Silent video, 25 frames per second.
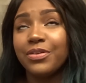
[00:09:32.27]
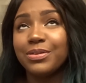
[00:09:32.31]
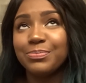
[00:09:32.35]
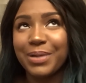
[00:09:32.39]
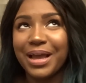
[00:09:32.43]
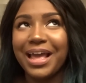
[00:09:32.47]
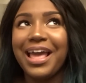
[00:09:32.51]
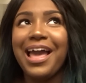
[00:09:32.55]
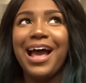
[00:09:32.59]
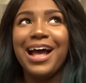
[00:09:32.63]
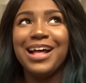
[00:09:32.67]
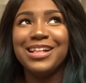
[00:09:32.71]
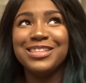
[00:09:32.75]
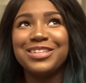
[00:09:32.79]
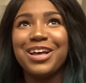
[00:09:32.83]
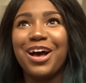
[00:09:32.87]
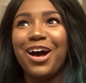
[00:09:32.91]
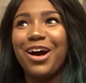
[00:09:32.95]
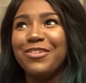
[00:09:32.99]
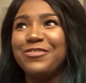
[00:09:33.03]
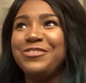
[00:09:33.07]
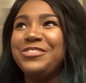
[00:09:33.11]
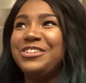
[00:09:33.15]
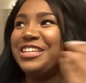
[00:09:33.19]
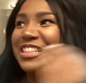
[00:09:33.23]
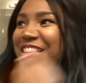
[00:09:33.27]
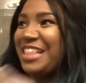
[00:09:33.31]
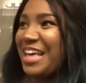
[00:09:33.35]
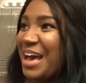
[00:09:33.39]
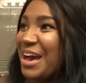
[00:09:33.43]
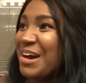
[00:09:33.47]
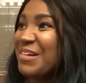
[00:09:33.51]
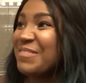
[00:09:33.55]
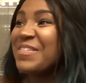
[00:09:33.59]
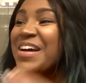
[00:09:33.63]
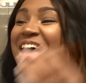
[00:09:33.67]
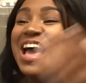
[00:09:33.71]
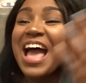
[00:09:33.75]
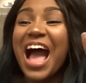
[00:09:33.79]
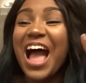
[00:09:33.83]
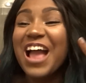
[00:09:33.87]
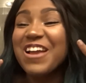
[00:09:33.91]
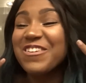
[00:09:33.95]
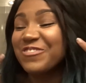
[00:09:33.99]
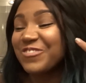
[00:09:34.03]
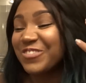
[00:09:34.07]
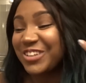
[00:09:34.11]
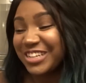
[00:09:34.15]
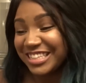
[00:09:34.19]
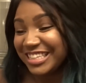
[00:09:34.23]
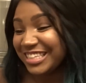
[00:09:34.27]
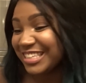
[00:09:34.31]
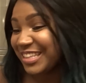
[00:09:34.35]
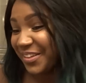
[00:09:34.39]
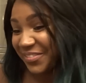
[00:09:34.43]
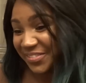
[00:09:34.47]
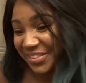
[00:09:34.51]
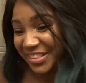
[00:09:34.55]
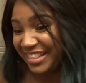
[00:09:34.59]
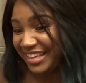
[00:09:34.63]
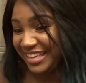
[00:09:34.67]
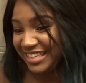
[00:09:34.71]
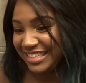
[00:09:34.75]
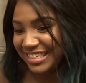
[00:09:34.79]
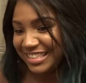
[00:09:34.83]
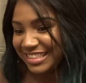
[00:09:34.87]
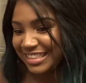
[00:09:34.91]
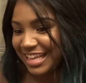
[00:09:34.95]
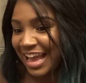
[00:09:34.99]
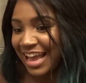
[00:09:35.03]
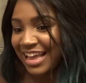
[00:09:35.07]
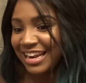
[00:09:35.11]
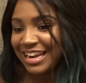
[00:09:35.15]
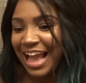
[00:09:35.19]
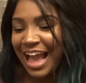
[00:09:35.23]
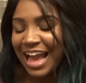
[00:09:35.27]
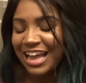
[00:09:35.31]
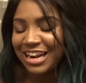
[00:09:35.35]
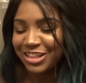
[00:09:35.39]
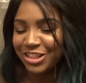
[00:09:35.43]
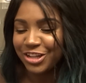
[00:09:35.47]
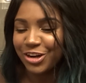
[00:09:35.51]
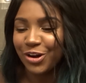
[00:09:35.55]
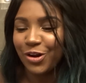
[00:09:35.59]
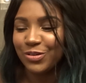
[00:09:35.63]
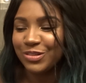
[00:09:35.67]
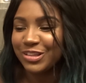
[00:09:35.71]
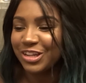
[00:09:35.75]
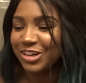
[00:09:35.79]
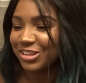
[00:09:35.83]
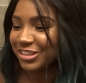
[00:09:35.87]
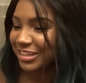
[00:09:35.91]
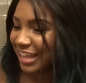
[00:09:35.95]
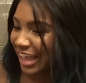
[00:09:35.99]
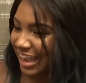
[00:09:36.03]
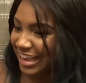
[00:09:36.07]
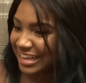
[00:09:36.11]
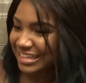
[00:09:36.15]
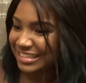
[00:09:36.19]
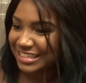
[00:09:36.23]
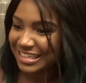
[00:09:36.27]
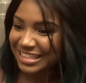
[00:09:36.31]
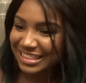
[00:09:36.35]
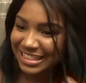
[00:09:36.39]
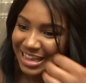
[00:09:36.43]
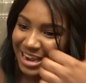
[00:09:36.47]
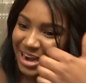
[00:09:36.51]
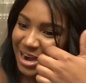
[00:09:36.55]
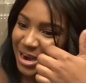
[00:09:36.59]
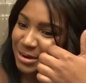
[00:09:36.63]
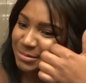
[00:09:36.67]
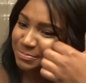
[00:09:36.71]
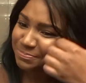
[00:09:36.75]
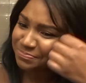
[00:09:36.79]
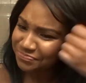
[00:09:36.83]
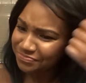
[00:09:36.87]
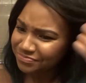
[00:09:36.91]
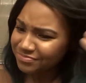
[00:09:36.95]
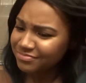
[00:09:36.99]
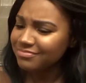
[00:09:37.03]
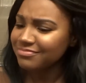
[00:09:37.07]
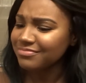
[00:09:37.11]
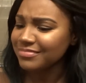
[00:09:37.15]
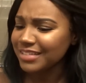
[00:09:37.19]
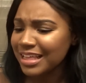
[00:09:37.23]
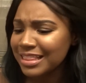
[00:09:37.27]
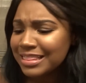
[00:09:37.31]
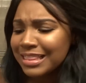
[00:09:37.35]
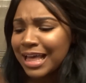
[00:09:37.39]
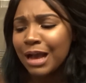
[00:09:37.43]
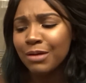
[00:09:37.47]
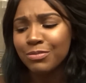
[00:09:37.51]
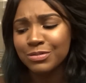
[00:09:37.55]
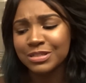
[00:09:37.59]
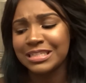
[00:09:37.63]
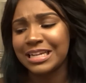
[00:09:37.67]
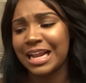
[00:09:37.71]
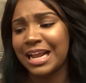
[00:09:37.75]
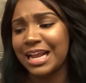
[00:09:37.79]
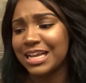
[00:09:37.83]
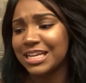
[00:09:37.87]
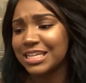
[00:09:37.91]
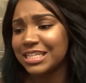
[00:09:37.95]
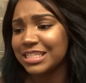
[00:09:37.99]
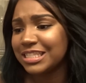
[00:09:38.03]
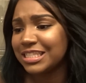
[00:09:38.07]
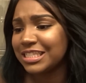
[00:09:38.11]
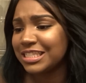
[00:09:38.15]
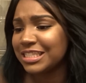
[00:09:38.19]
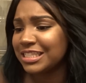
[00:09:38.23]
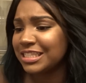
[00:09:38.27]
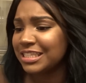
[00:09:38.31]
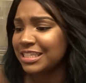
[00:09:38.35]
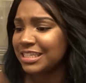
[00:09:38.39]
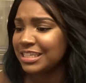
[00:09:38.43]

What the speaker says: my hat's off to them. I really love that they did that and added their own little lines in there. That was nice.